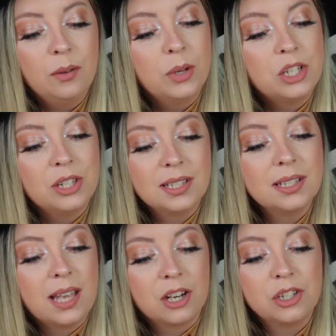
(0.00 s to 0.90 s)
which this
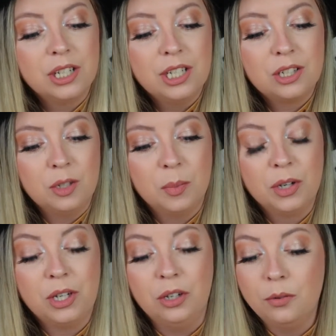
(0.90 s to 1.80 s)
is actually super
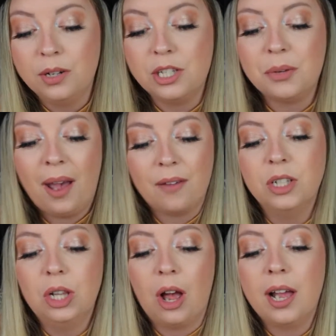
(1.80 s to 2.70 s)
cute because you have a
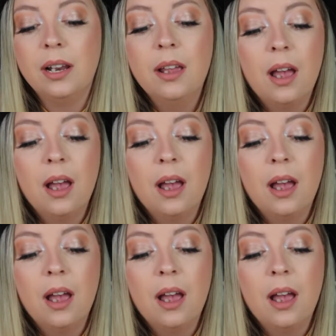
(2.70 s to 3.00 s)
lot